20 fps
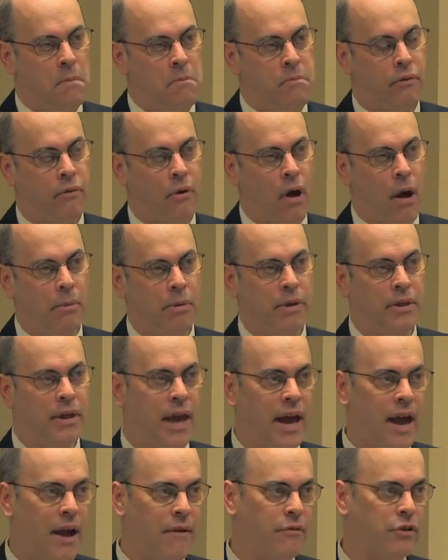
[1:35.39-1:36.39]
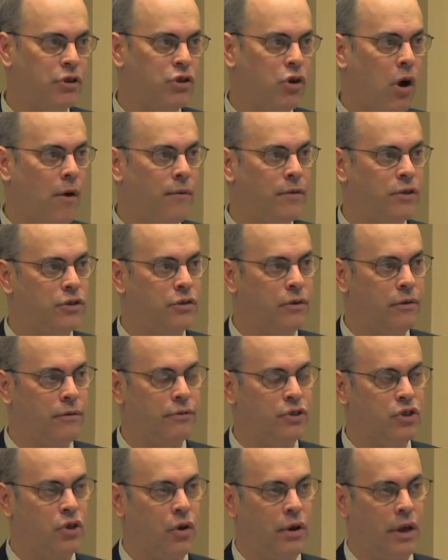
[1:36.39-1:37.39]
Probably the average officer
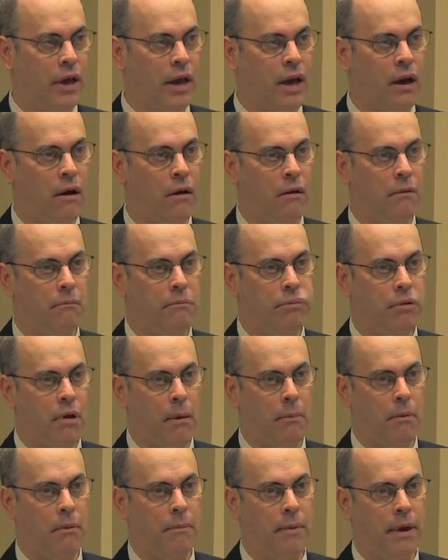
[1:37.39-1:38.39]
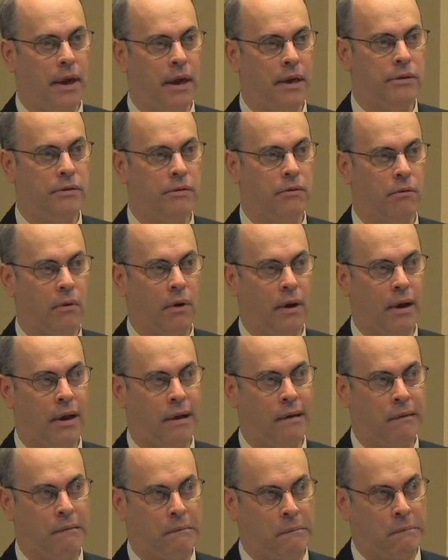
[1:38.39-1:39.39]
starting out probably makes
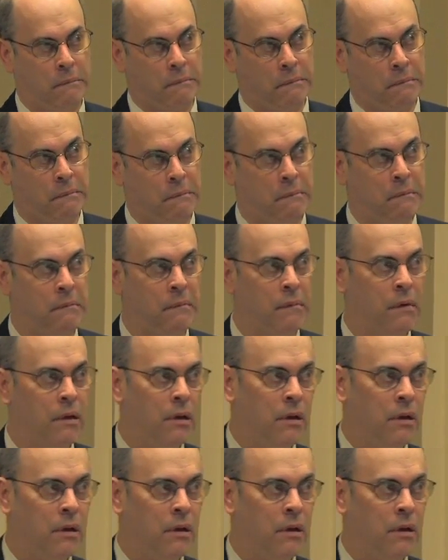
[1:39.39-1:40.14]
around